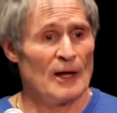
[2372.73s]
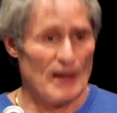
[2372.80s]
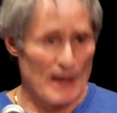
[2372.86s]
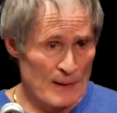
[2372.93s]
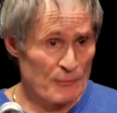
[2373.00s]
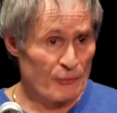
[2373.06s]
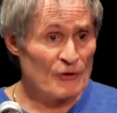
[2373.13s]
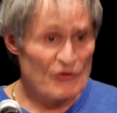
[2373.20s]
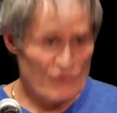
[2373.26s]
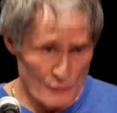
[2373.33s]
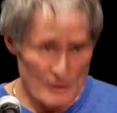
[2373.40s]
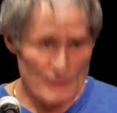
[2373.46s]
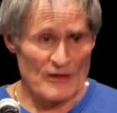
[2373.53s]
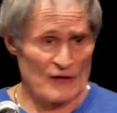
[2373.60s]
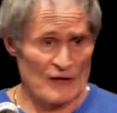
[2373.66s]
and please
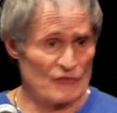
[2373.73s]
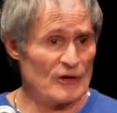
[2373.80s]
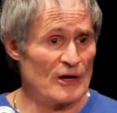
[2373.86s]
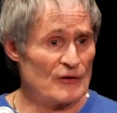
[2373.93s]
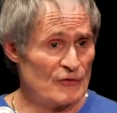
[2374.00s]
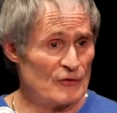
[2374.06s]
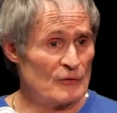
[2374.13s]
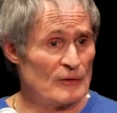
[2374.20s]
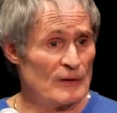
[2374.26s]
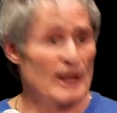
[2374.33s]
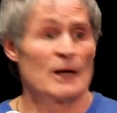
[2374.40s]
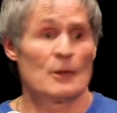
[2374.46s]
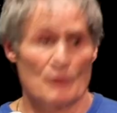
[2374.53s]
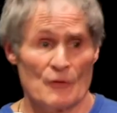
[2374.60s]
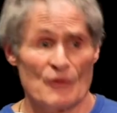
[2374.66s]
read that statute.
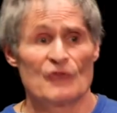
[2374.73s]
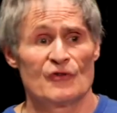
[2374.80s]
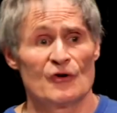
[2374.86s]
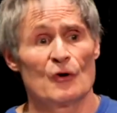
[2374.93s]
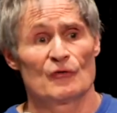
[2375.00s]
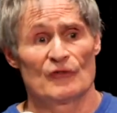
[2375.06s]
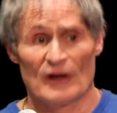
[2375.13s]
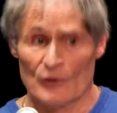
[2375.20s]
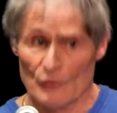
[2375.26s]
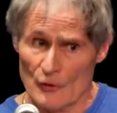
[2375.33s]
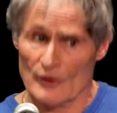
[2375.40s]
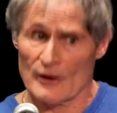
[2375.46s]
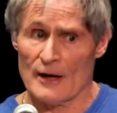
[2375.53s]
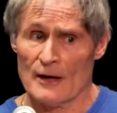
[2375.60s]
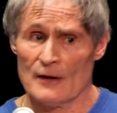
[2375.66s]
Anyone that's here, take a
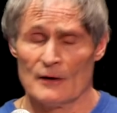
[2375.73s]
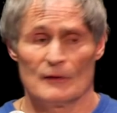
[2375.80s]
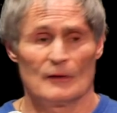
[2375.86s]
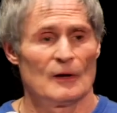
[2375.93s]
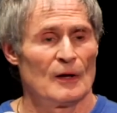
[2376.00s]
look at it.